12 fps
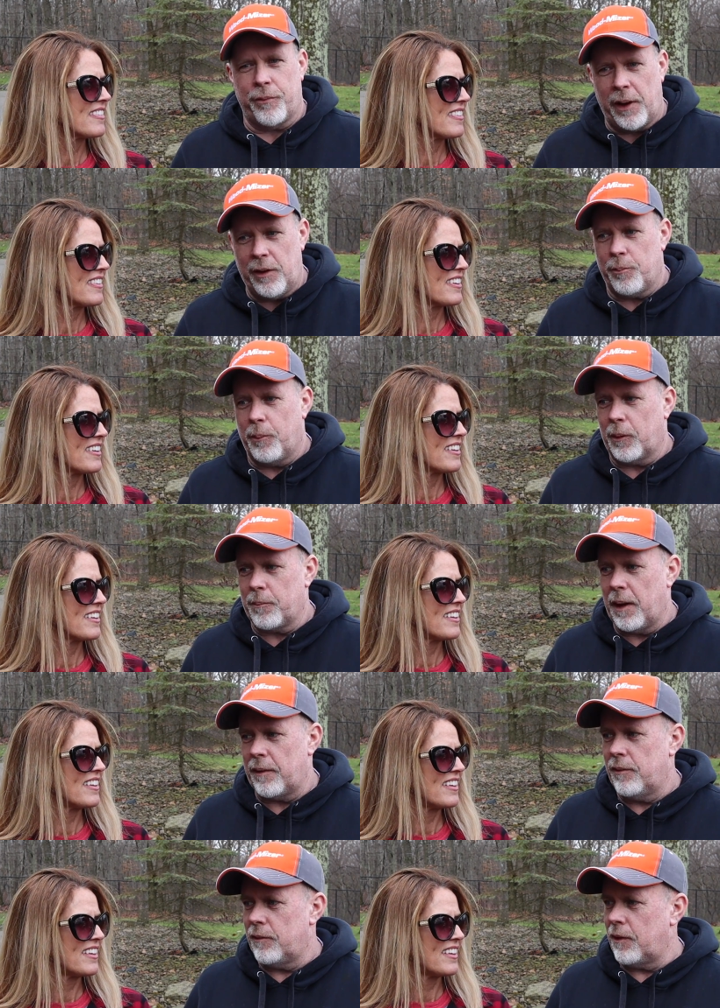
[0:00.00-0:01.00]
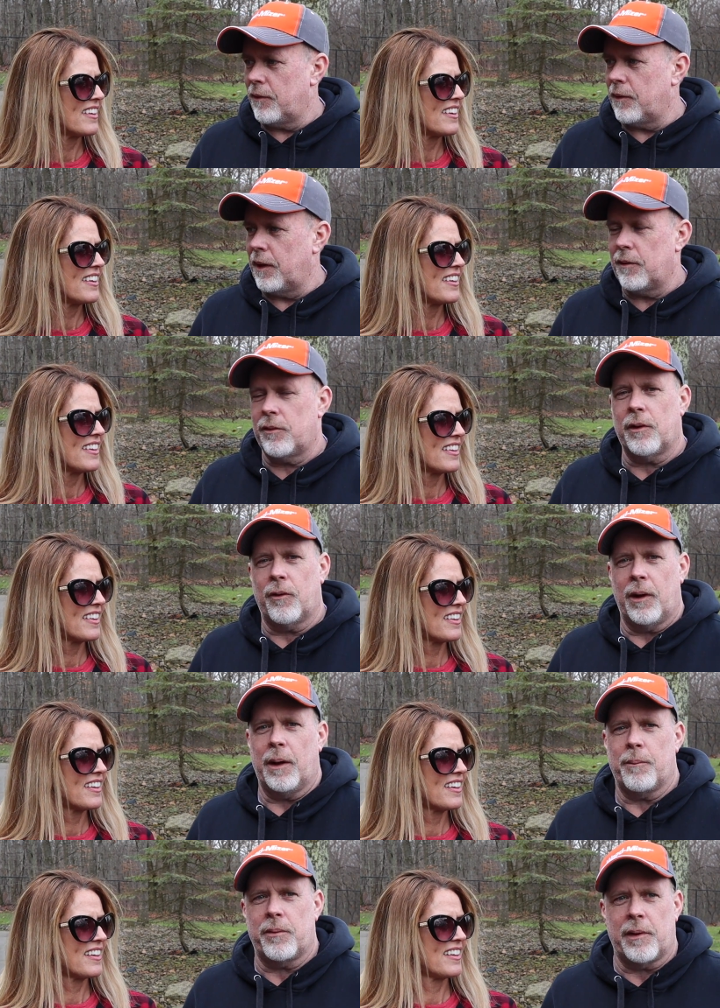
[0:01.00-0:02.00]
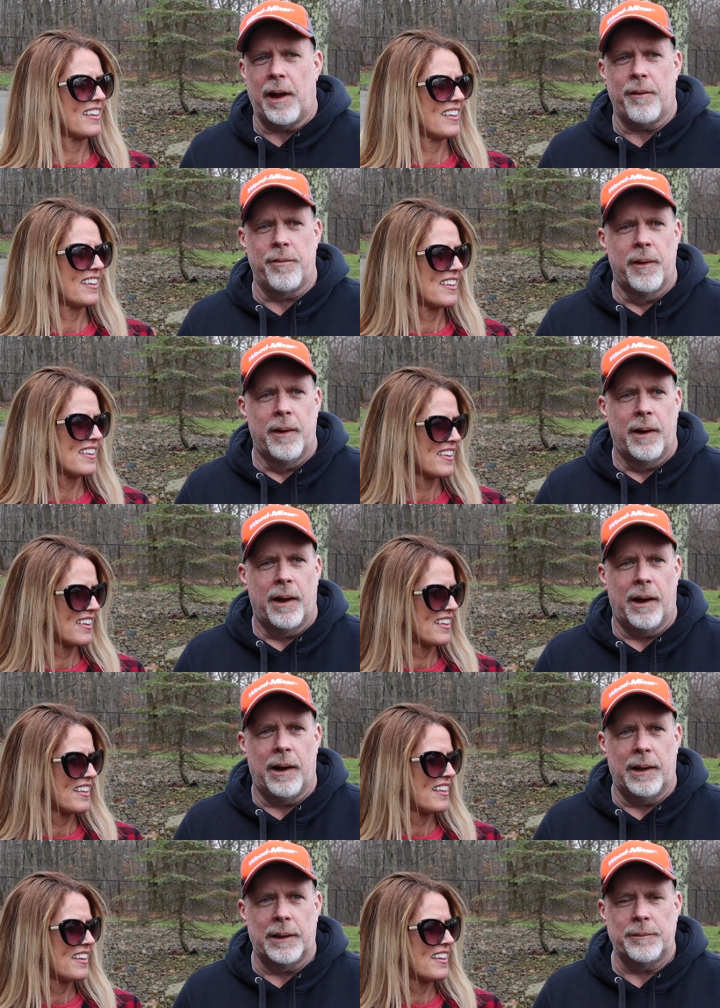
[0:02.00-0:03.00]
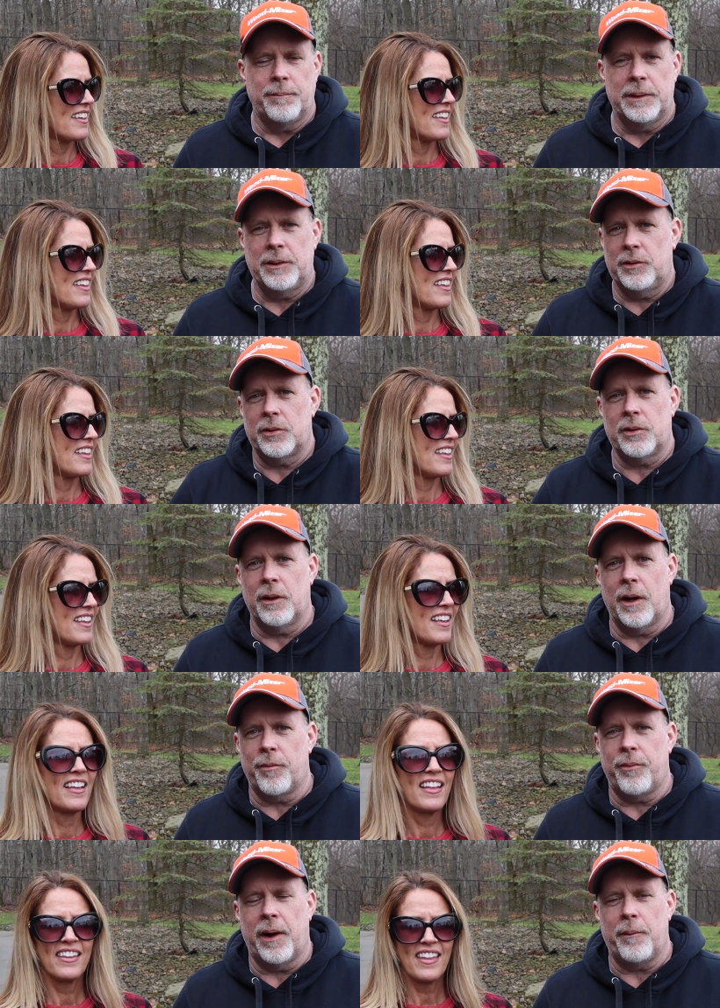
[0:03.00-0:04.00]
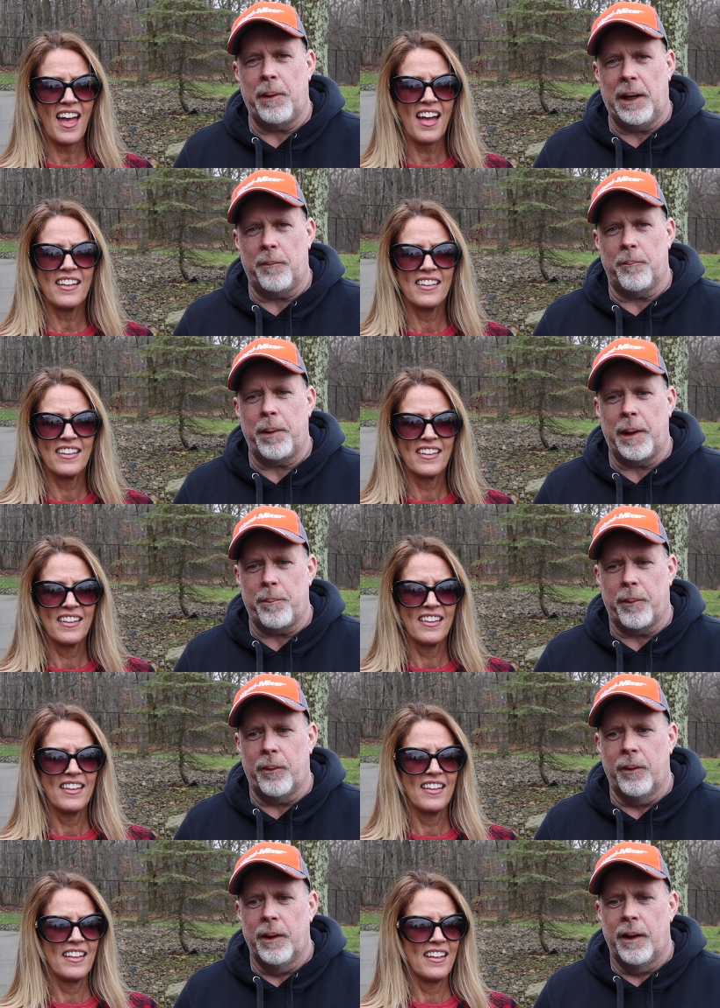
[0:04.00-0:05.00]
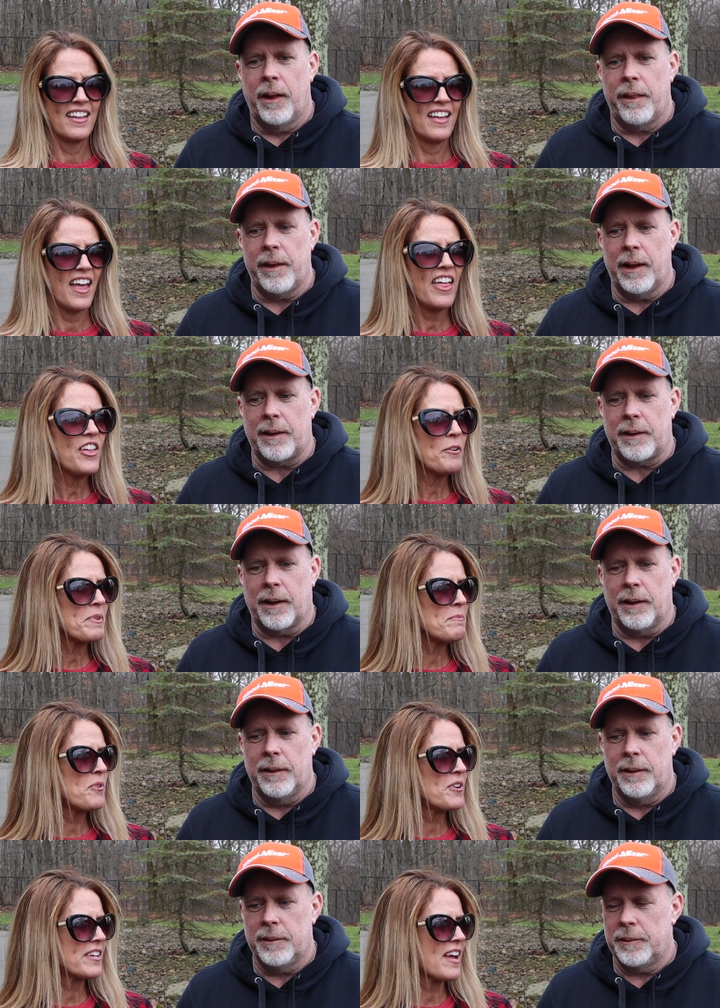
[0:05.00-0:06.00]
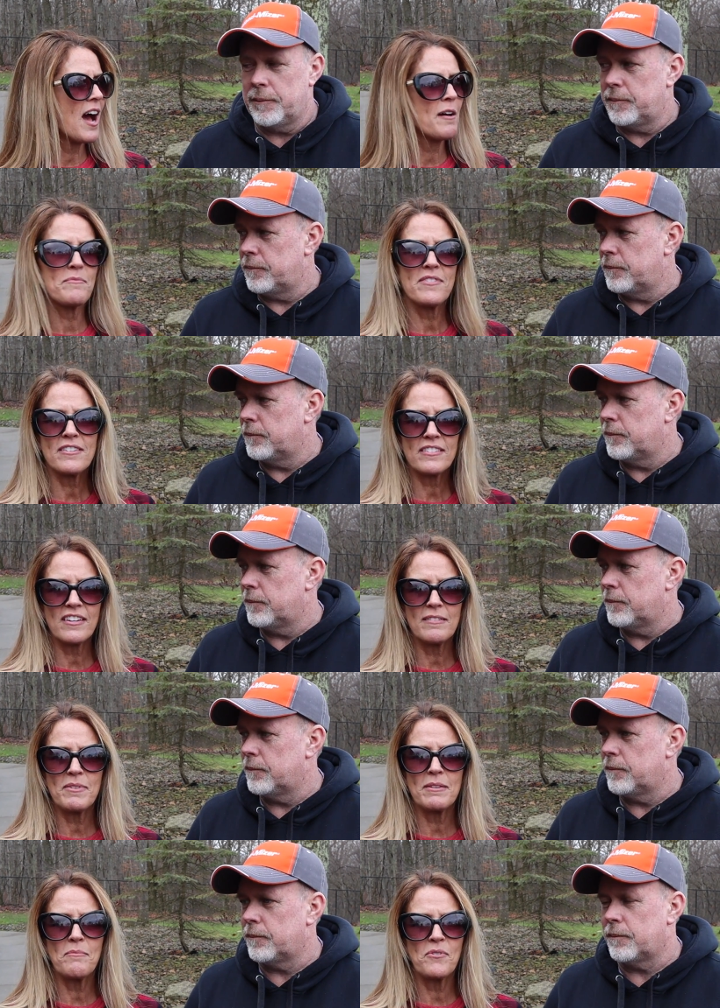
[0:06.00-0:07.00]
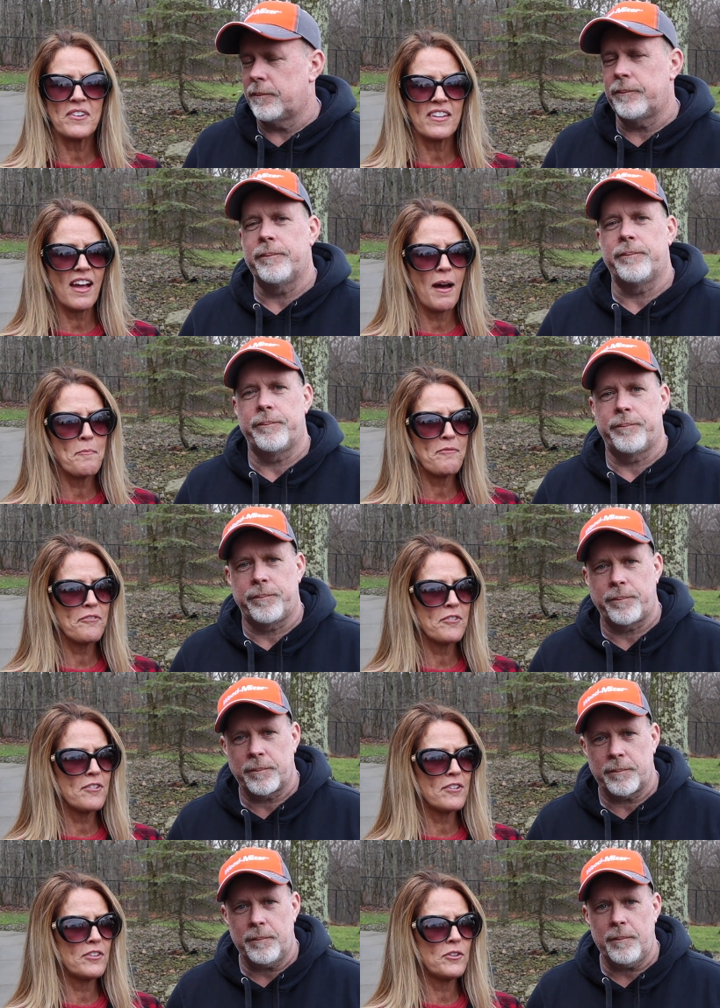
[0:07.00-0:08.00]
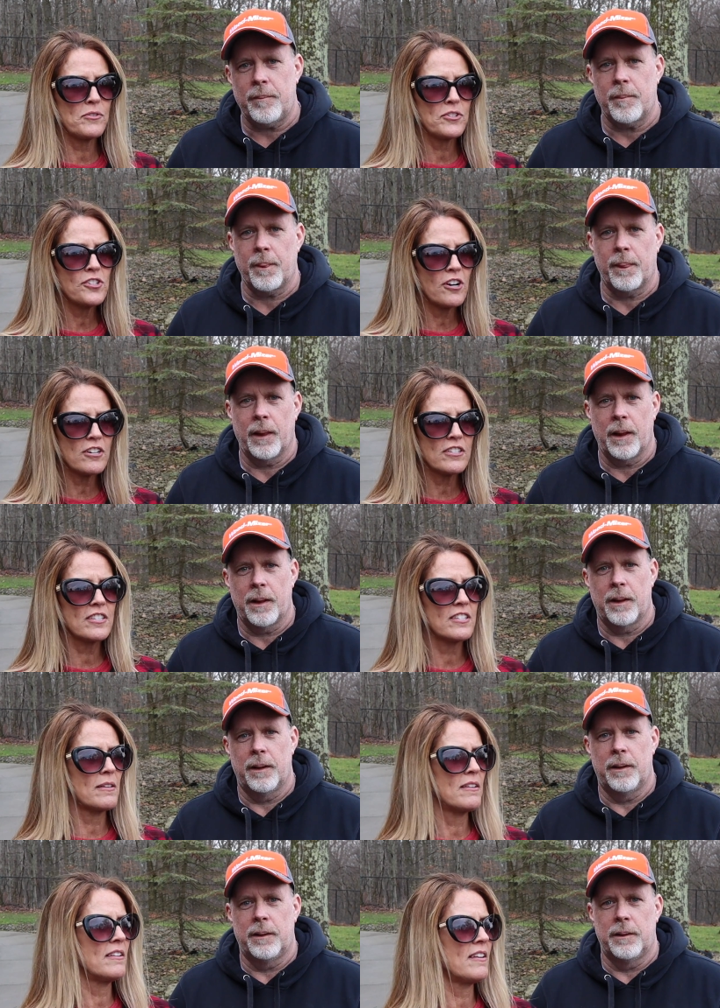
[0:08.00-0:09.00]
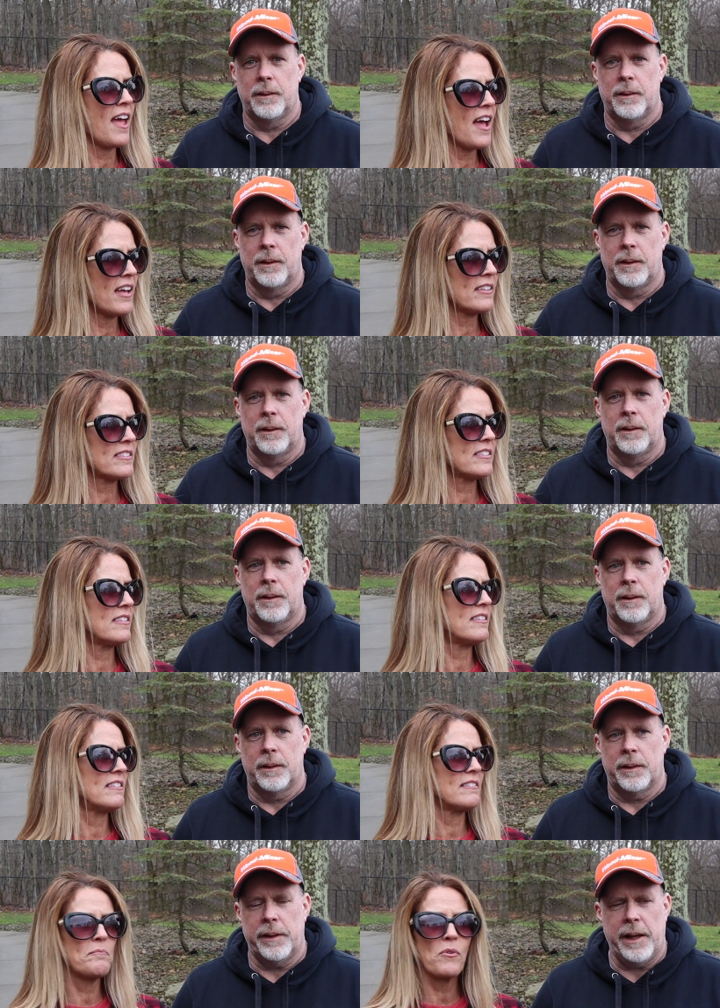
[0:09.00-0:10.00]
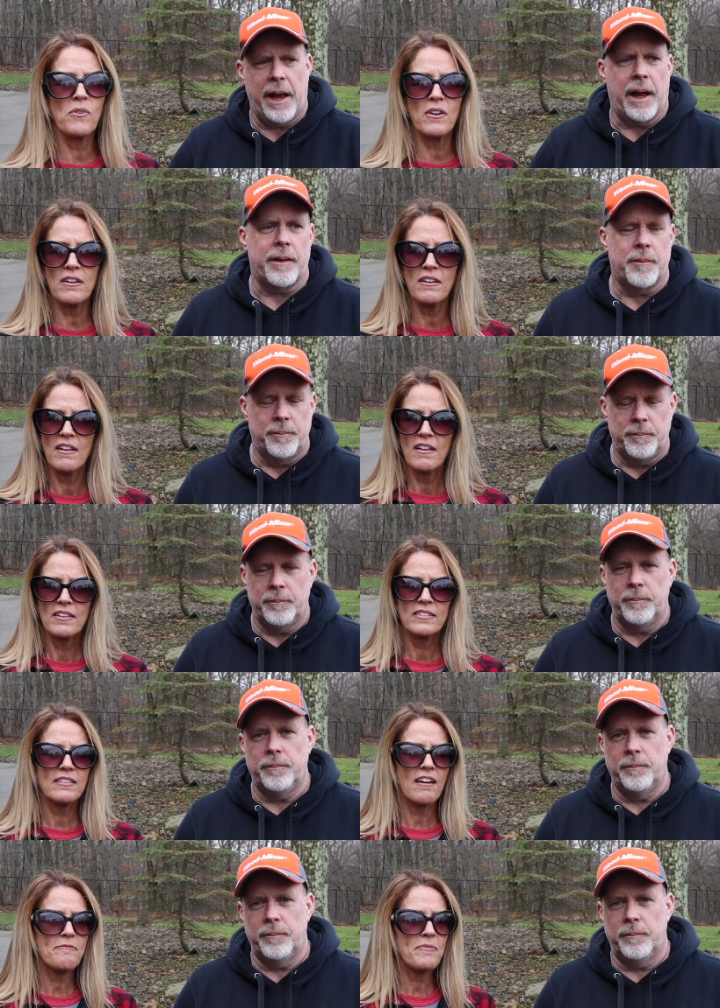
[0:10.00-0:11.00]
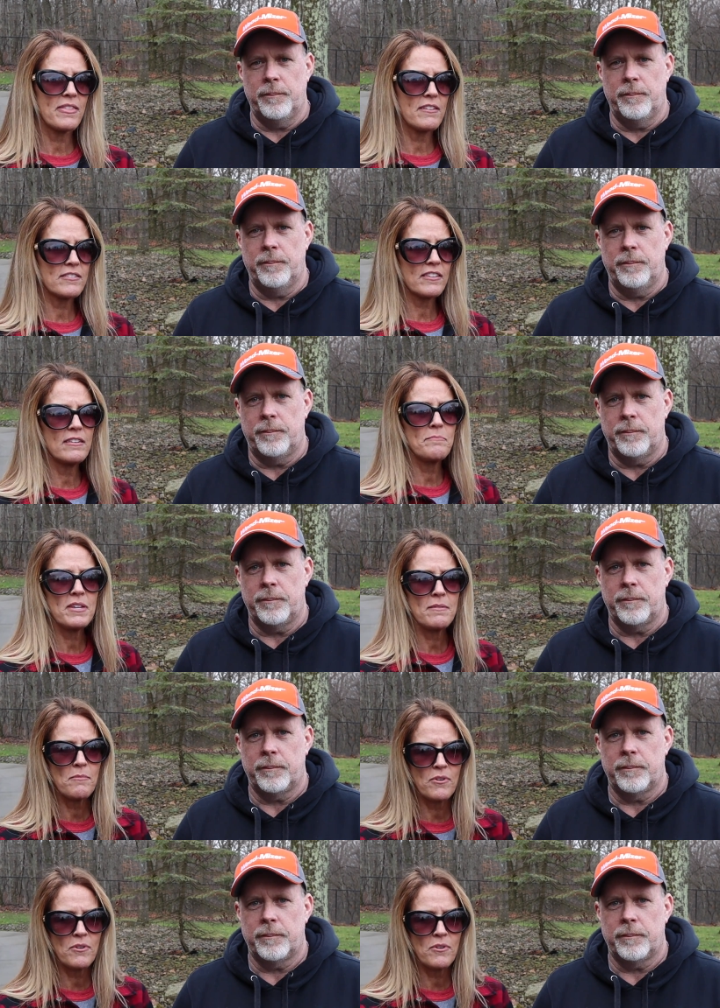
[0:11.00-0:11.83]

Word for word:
Speaker 1: Facebook messages, the Instagram stuff. Uh, it's just a lot of fun yeah. meeting people. That, and there'll uh, be more
Speaker 2: to come. There's going to be more to come for new shirts and hats and more yeah. stuff. But there's going to be